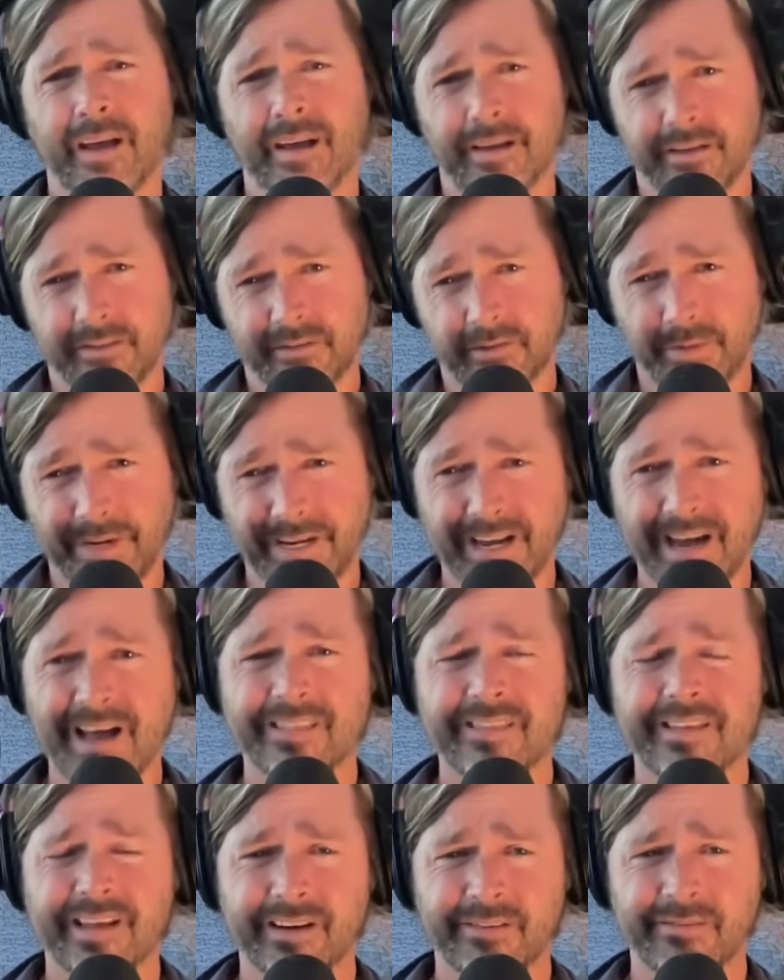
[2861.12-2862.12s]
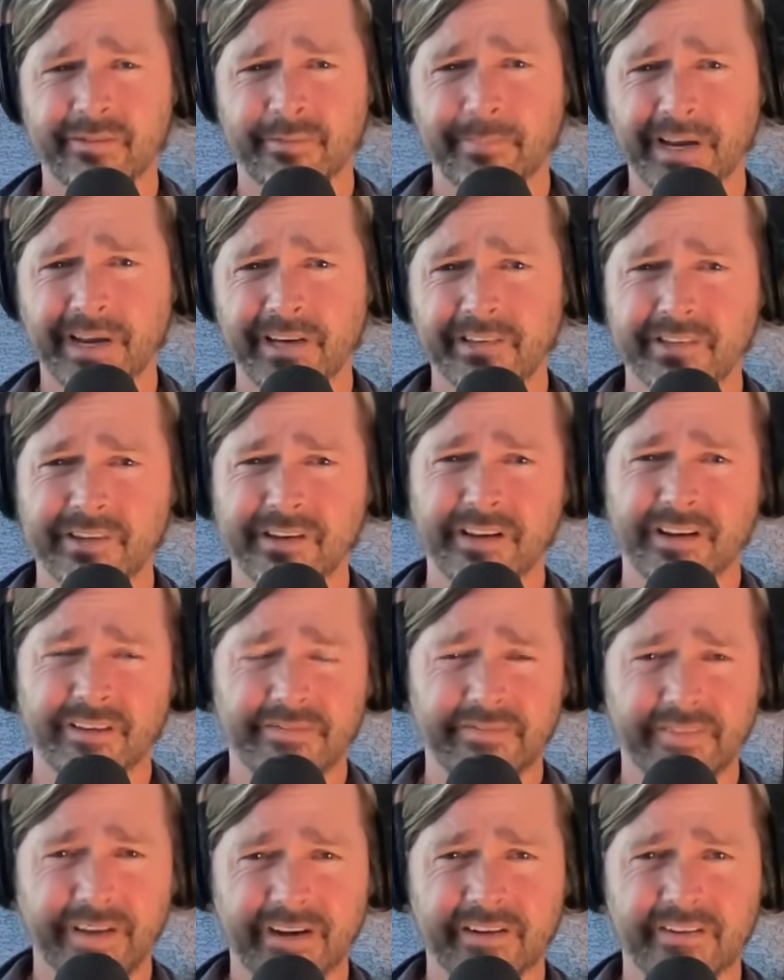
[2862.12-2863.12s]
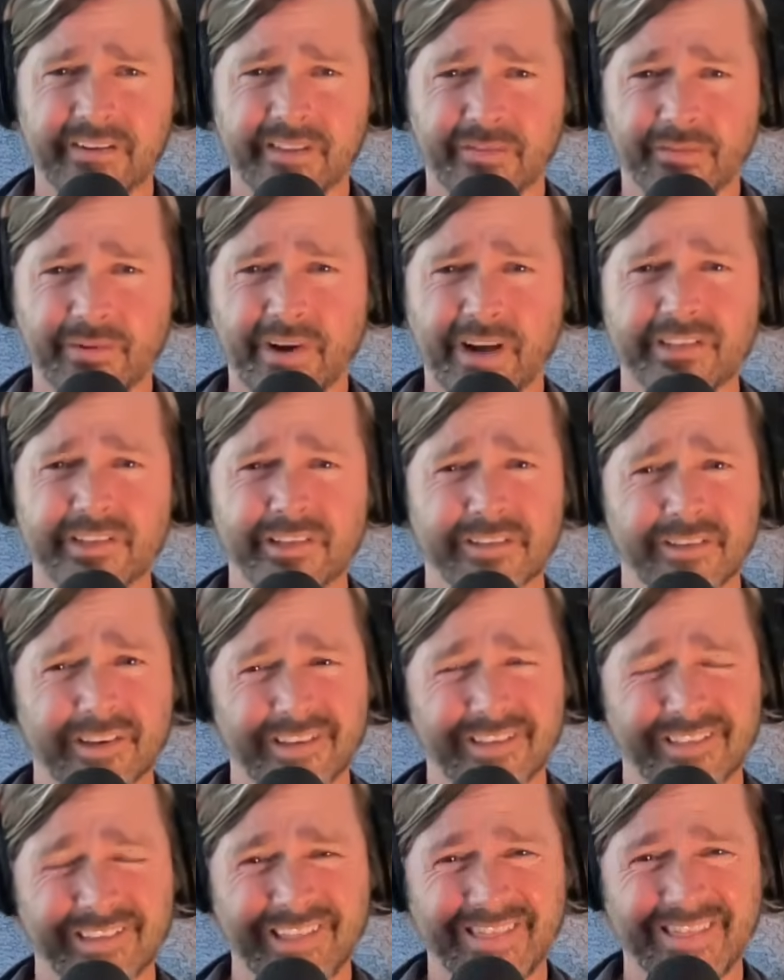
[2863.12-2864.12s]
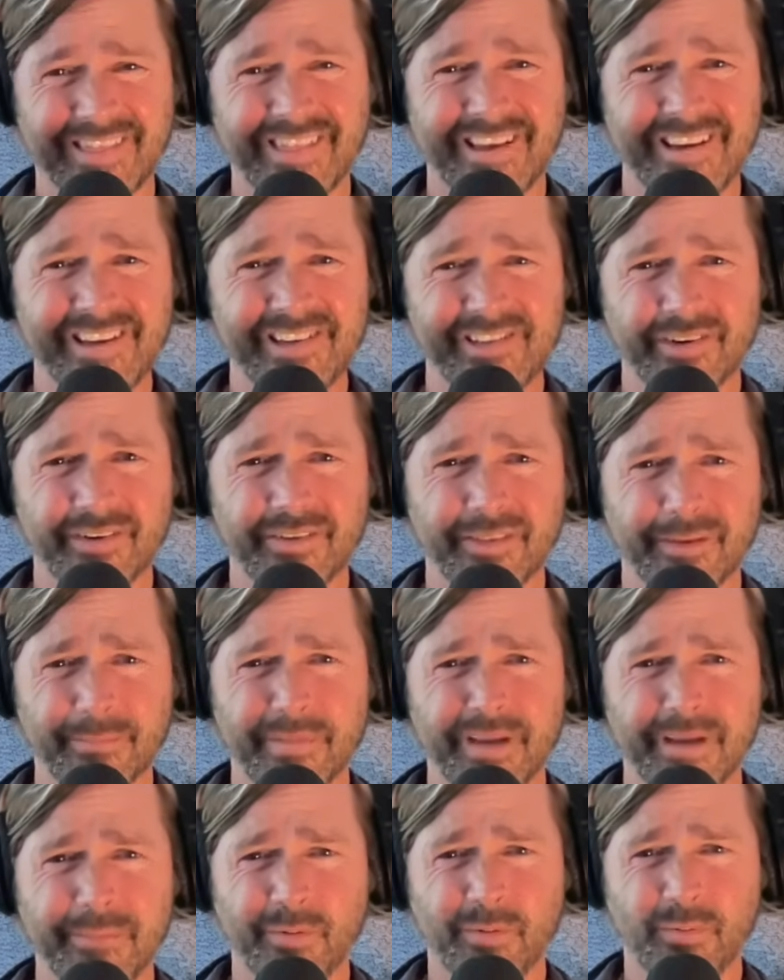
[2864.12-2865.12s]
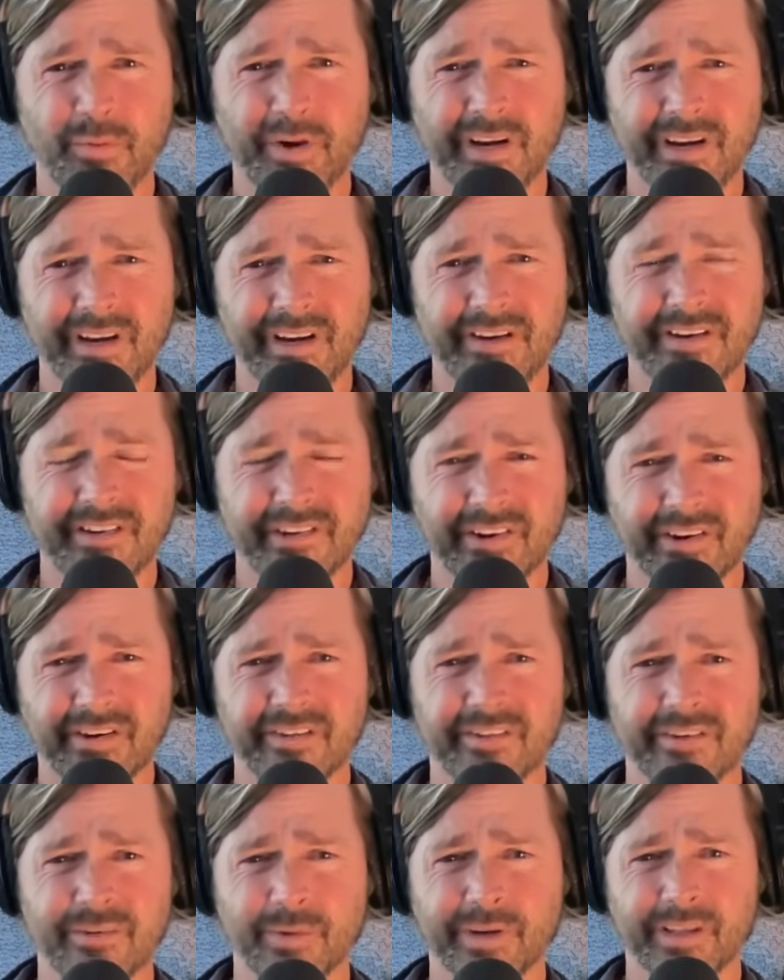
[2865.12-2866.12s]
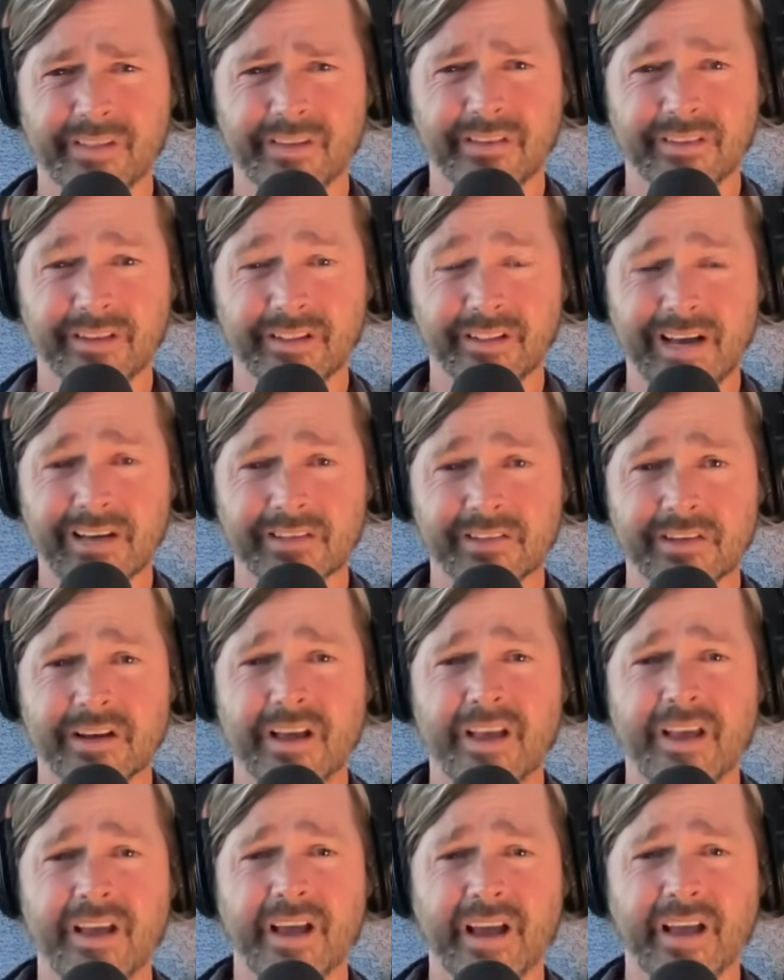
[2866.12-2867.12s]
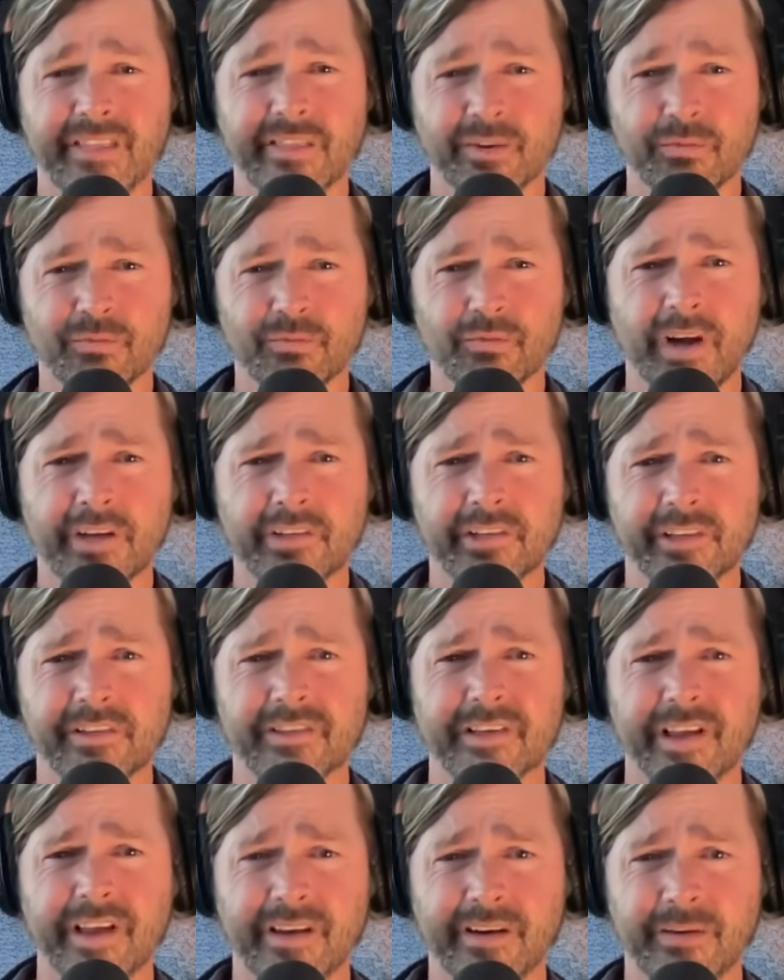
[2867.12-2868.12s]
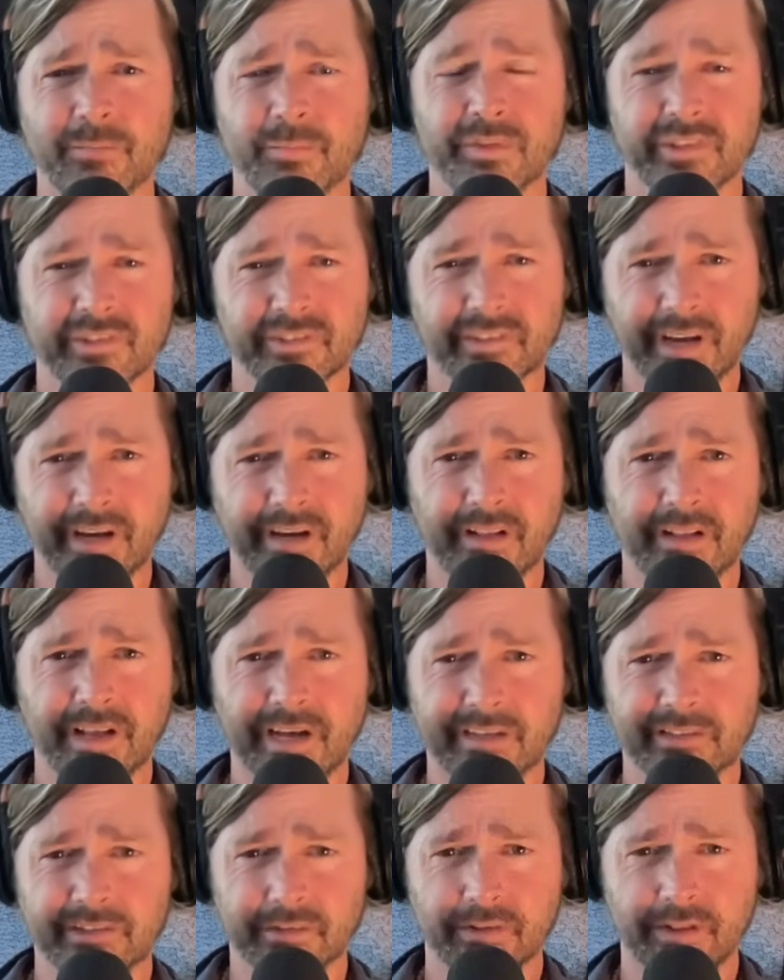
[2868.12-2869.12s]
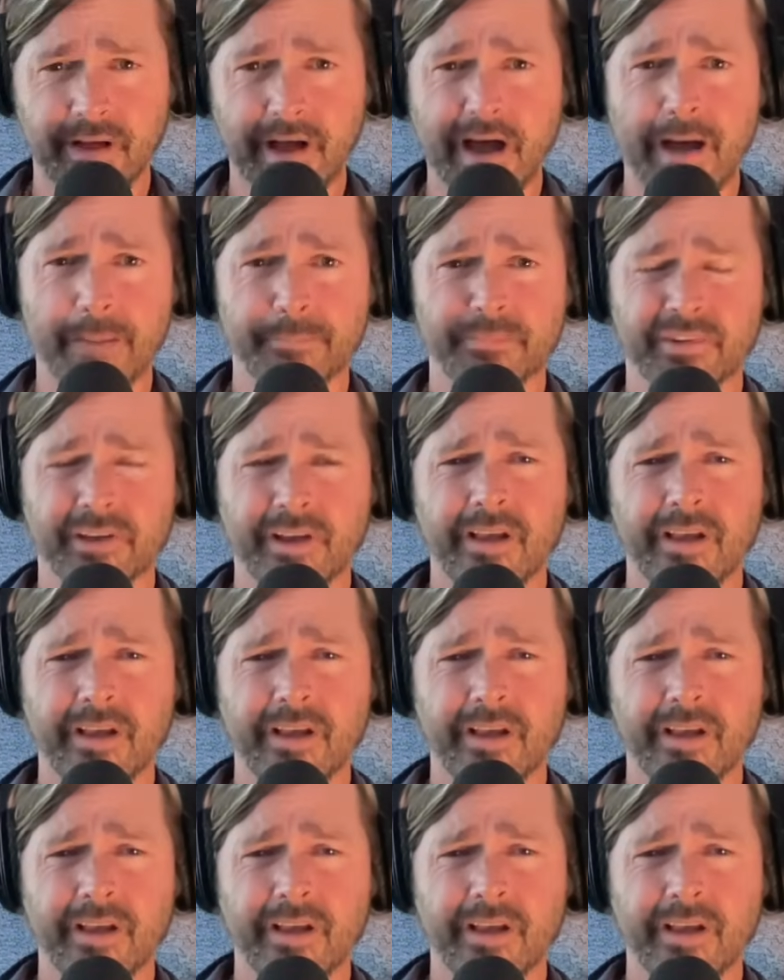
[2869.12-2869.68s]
So he got that information and he fed it to the Russians, and he said, these are the people we need to turn to win this election. And the Russians hit them with psychological ops.